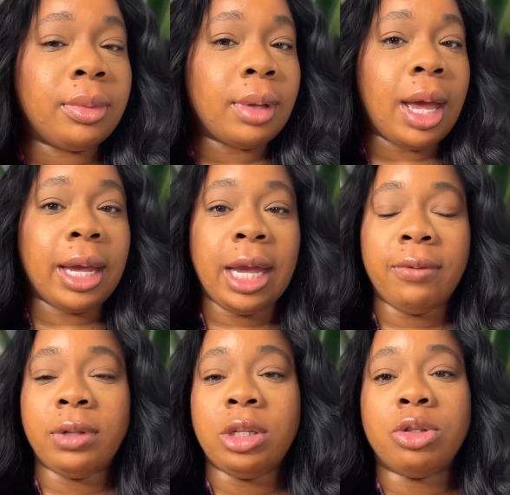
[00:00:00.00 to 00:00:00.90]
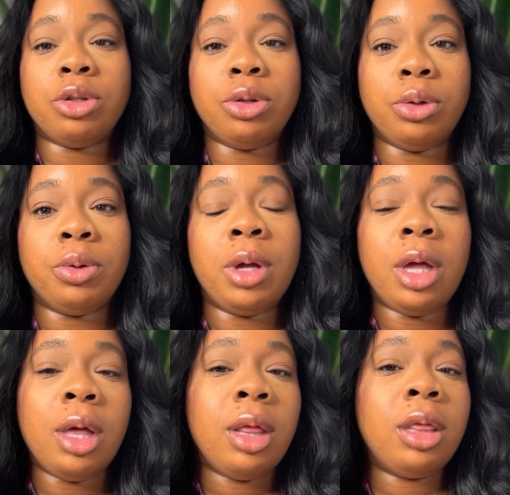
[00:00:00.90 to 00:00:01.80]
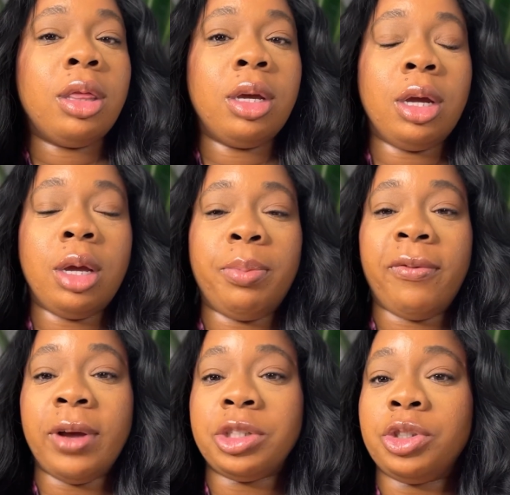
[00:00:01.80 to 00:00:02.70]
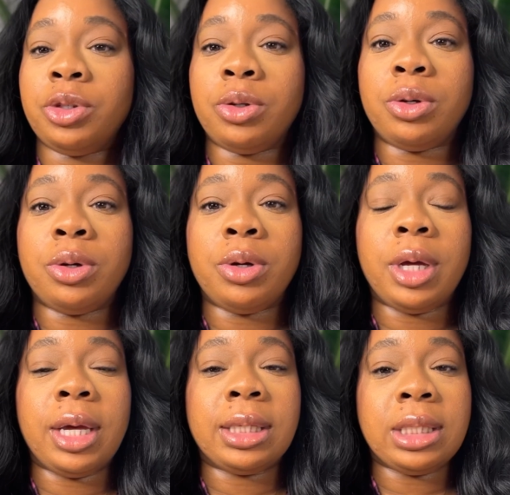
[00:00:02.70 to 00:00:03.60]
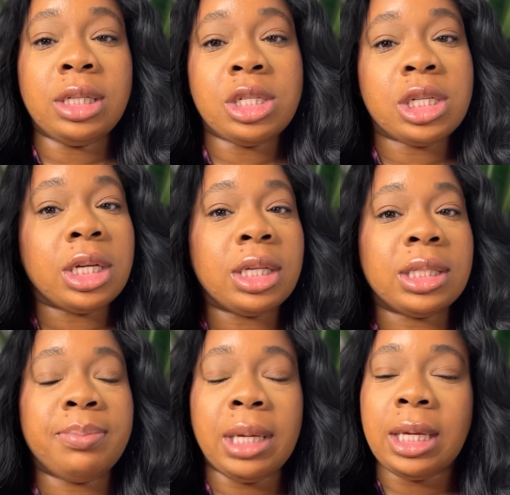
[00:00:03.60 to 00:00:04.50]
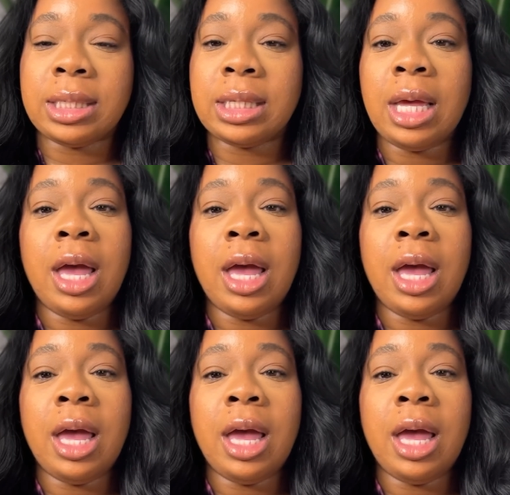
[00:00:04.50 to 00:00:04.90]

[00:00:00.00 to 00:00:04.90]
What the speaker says: I can't really do the professional extensions, minks.